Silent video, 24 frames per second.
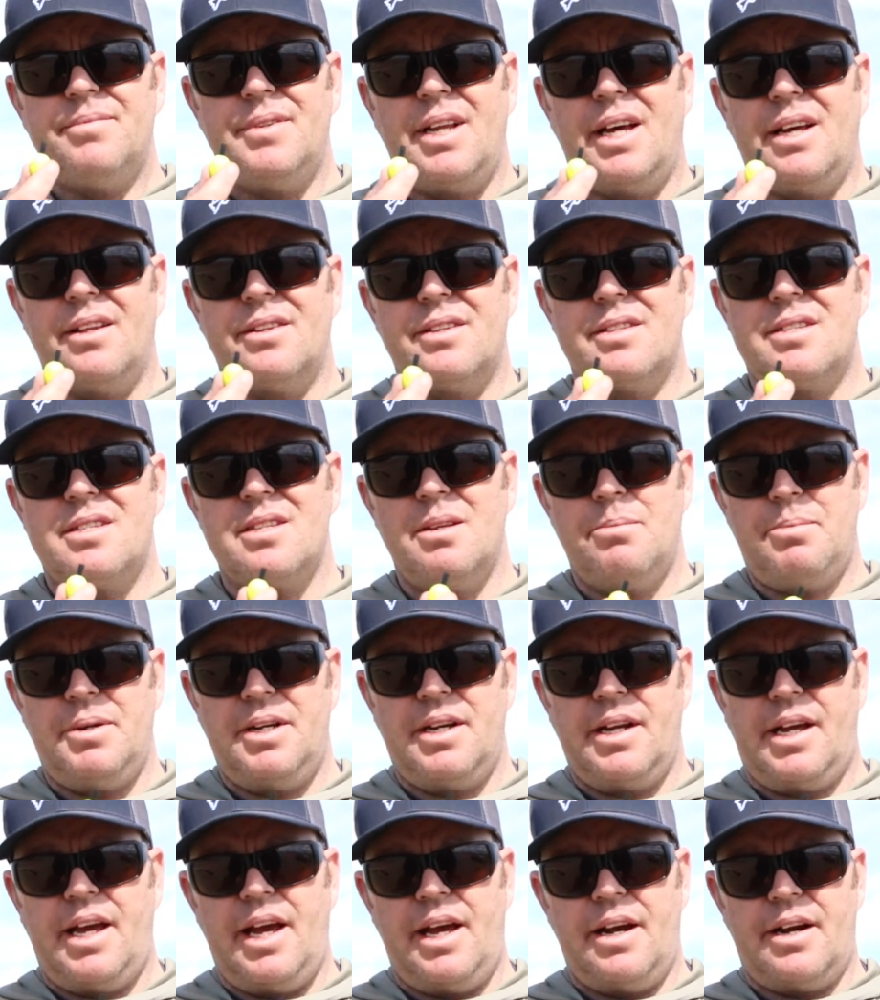Now the slip
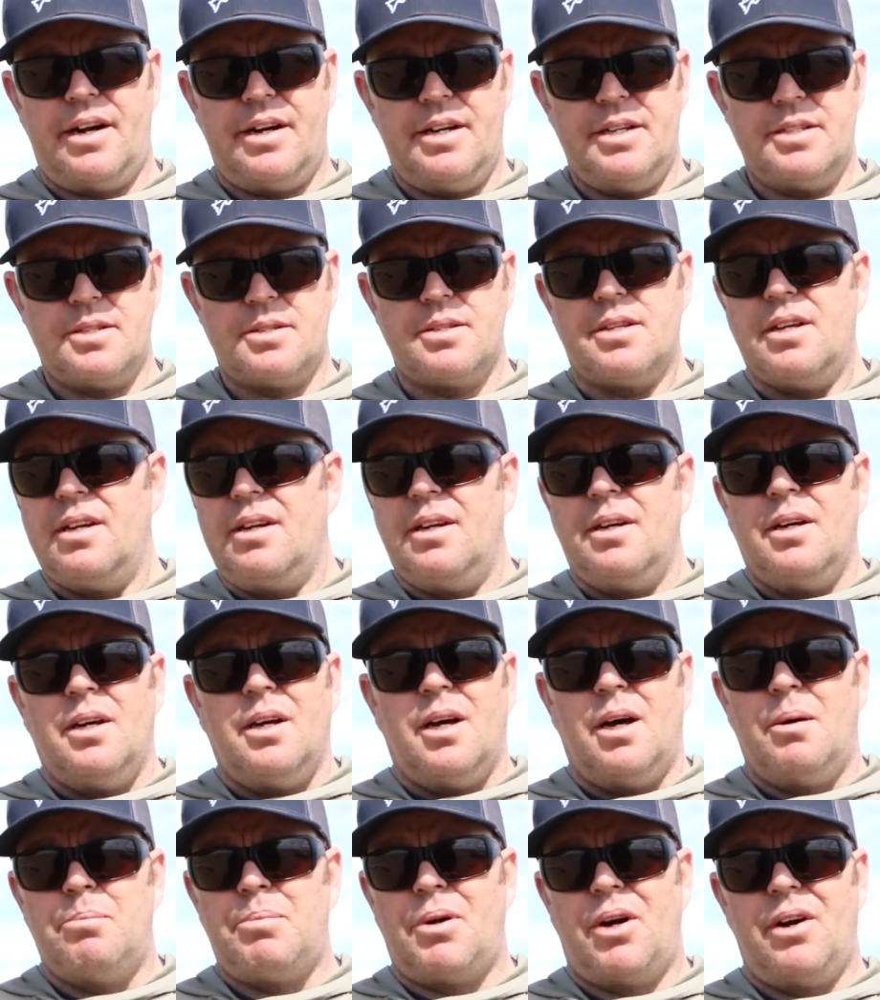indicator is
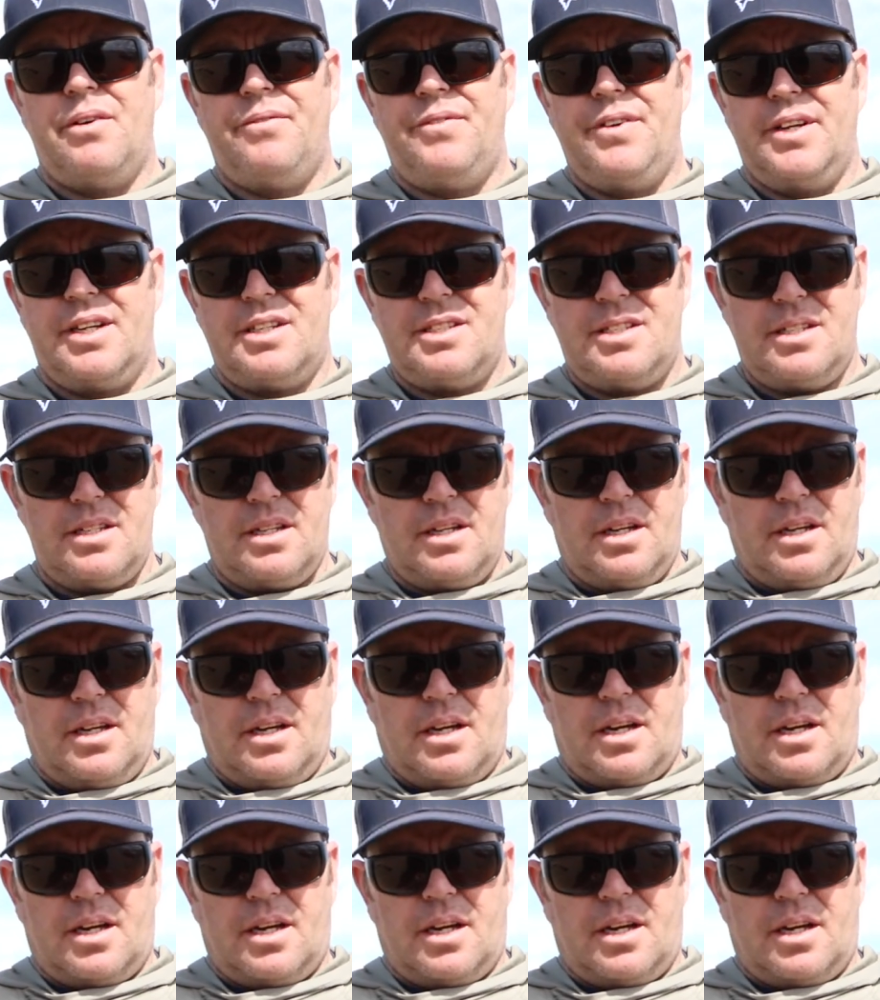a perfect